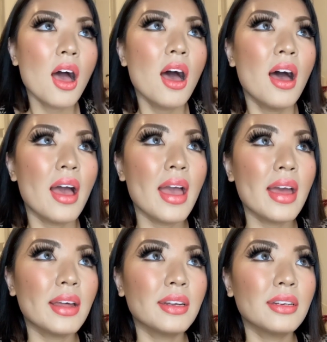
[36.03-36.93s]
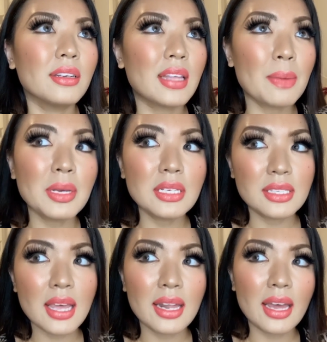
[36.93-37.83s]
And that being
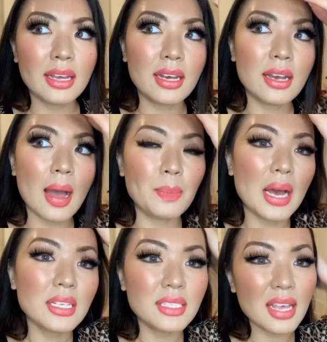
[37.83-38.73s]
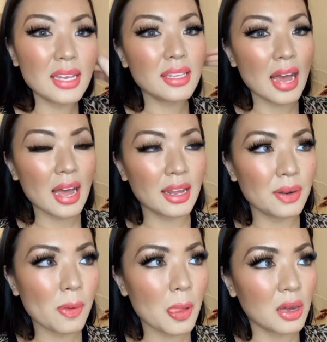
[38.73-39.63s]
said, I'm not saying that
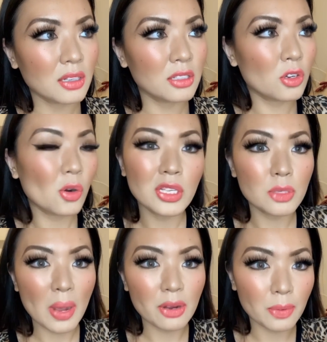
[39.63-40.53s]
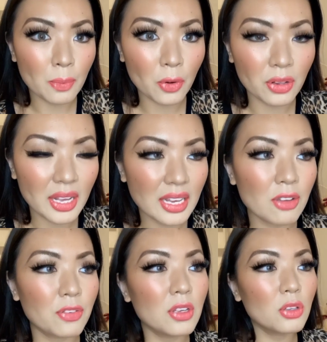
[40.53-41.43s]
go inspire people.
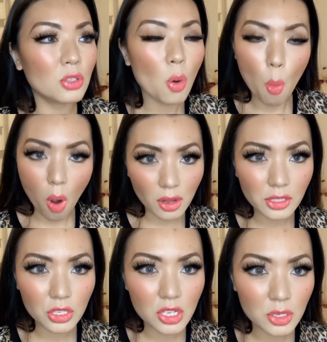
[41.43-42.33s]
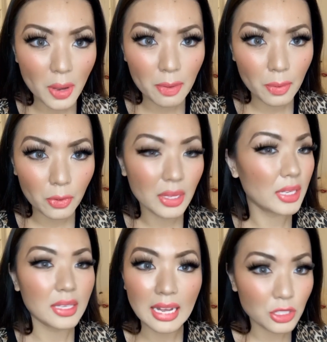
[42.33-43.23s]
If you don't want to inspire people,
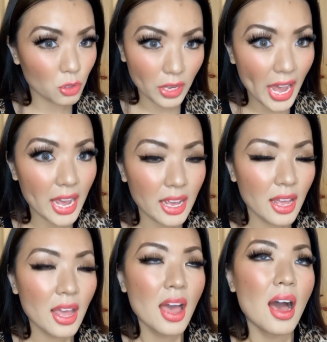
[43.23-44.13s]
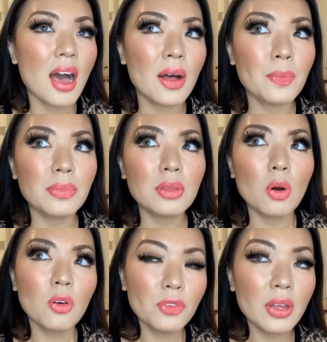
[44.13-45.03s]
that's okay.
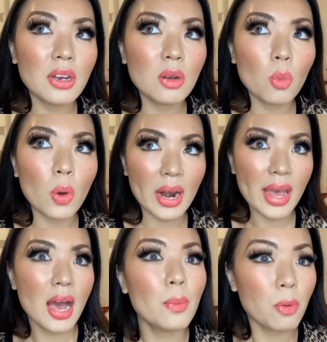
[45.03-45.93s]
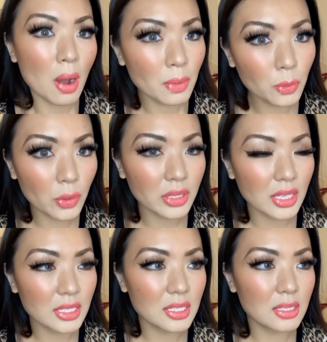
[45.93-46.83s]
Often what I have problem with
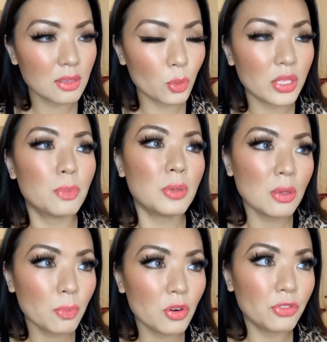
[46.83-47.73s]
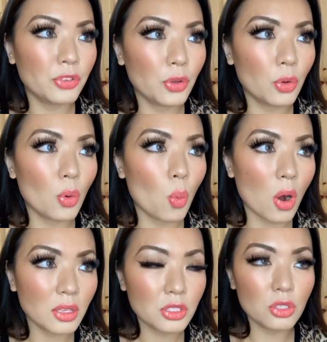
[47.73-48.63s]
is with people who
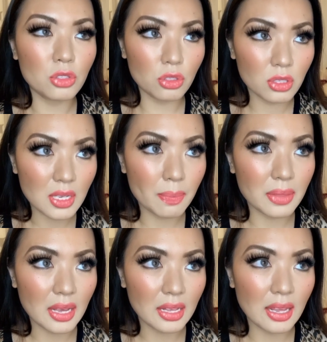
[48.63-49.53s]
want to do something,